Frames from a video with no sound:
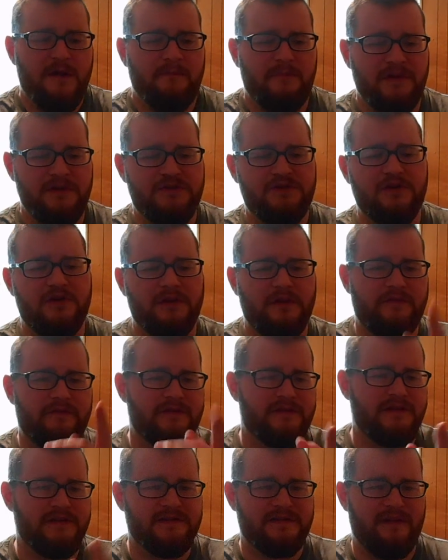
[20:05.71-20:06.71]
Be sure to leave a
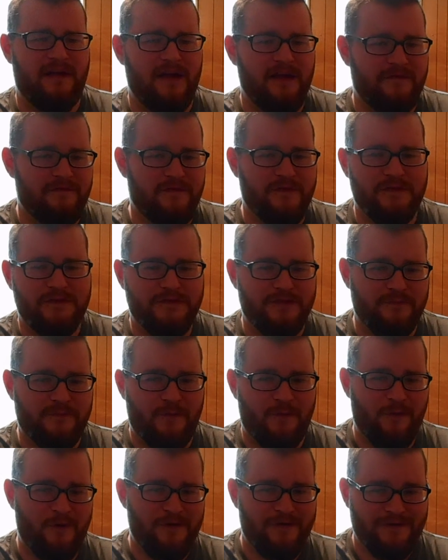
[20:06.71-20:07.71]
dislike for your
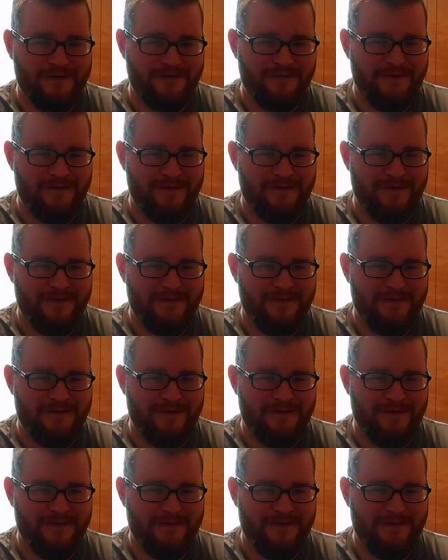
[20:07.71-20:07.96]
support.